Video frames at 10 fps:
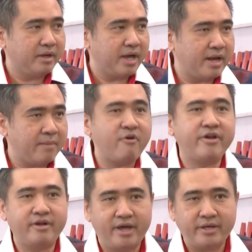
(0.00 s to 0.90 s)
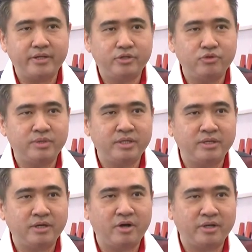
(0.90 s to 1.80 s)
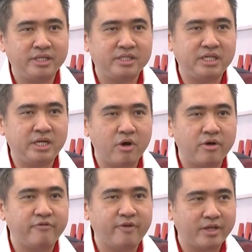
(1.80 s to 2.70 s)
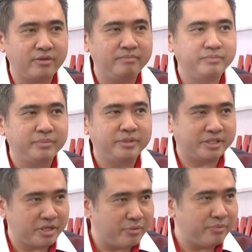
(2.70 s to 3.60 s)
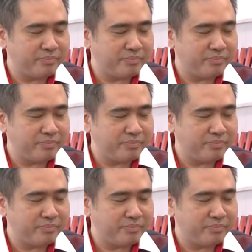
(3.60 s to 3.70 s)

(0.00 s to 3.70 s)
And I'm very glad to be on this inaugural flight just now.